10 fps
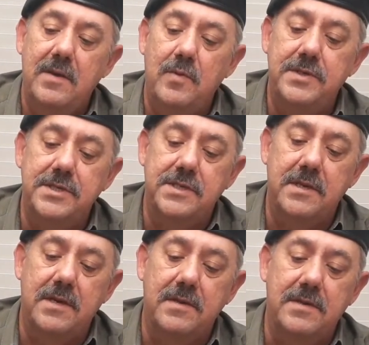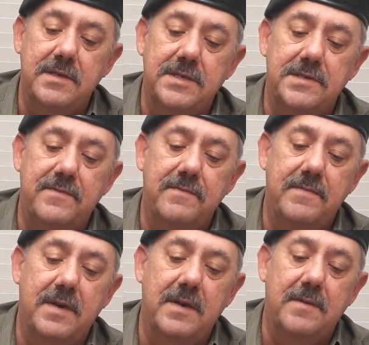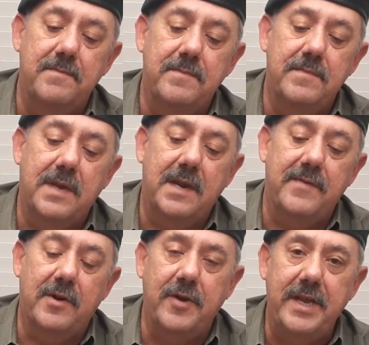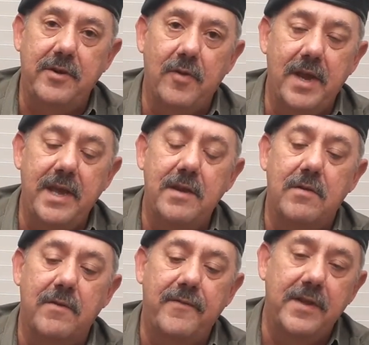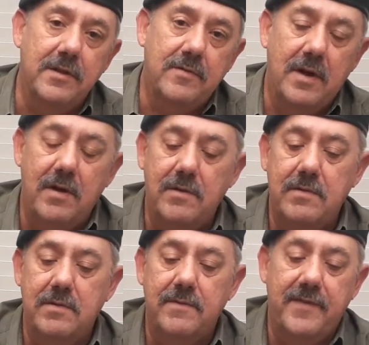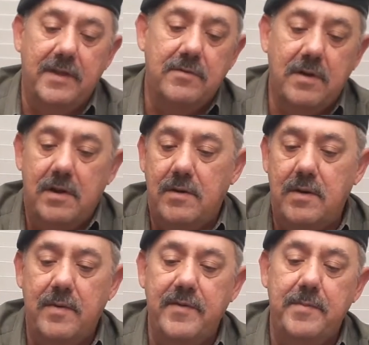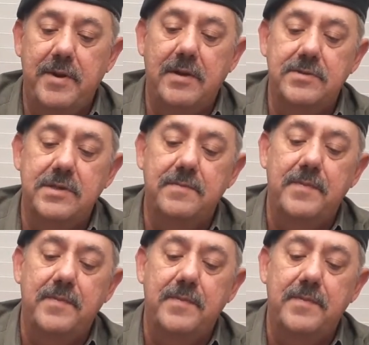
which is this kind of a green gray, or field grau, or feld grau, however you pronounce it.